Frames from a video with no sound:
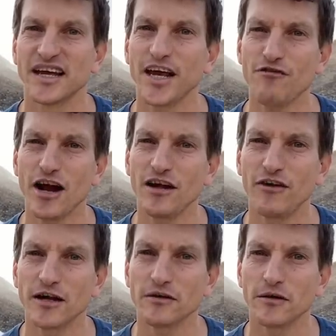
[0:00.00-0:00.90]

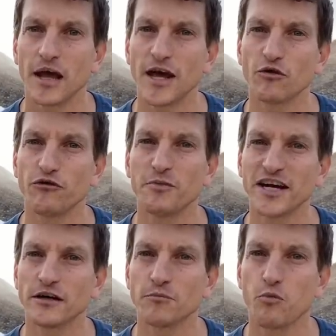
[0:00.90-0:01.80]
irrelevant and of
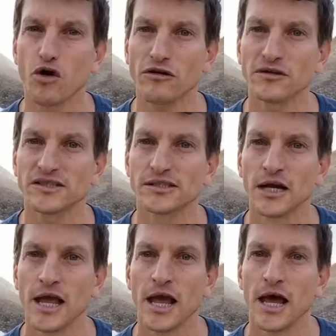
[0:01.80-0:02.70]
minor importance,
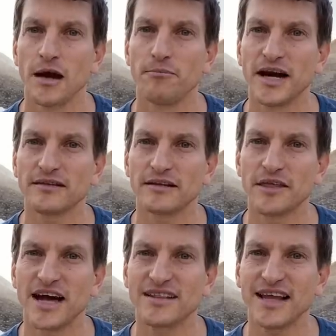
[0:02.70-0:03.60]
but
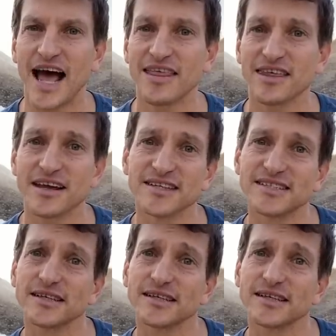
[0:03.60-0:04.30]
that I think is